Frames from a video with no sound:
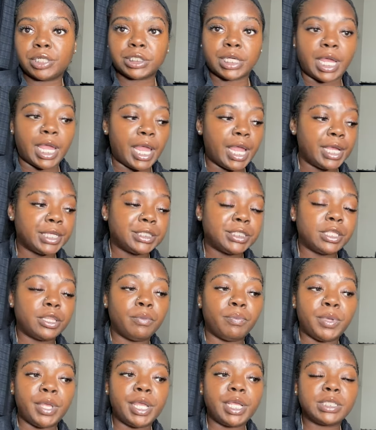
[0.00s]
I had to, the
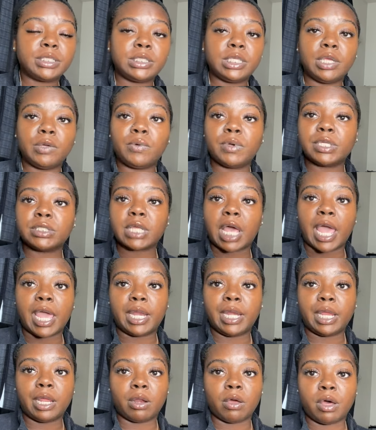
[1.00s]
biggest thing was I had
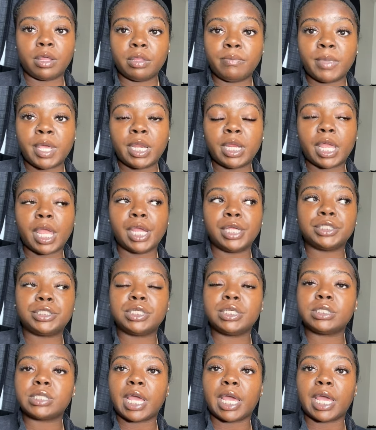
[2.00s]
to get all the medications,